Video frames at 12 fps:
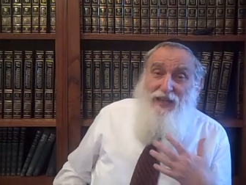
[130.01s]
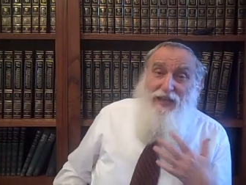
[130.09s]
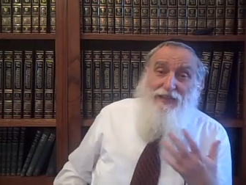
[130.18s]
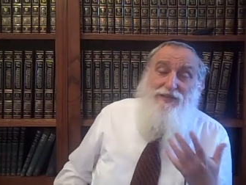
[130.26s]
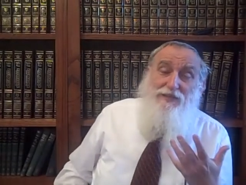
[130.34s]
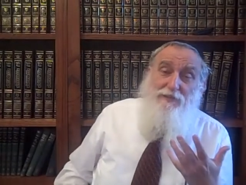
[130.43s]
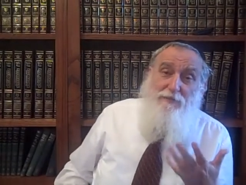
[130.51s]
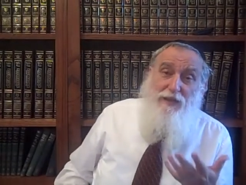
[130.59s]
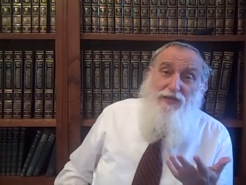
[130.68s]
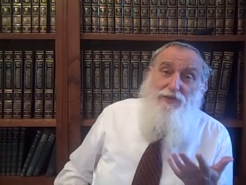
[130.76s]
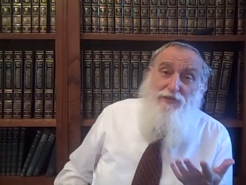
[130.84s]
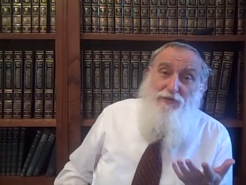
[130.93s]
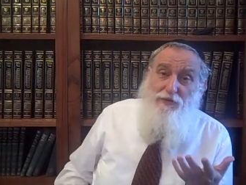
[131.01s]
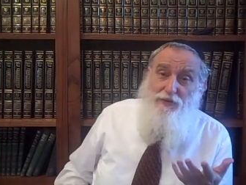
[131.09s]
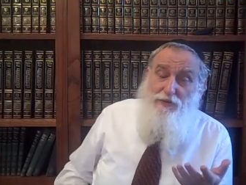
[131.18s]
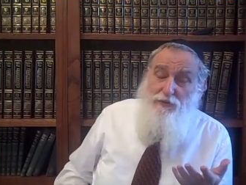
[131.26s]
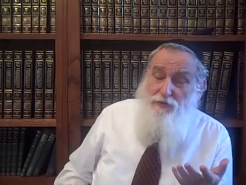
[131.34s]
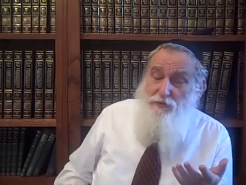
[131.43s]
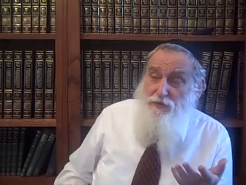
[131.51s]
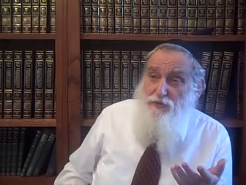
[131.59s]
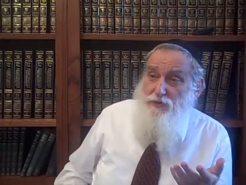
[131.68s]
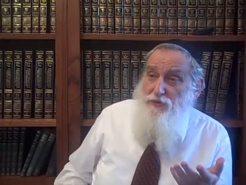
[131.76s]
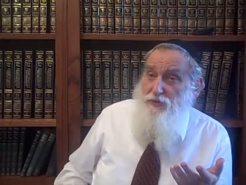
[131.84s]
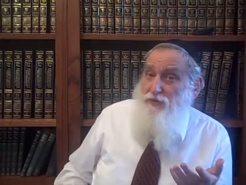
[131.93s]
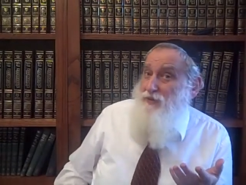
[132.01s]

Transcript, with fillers: as the master of the universe.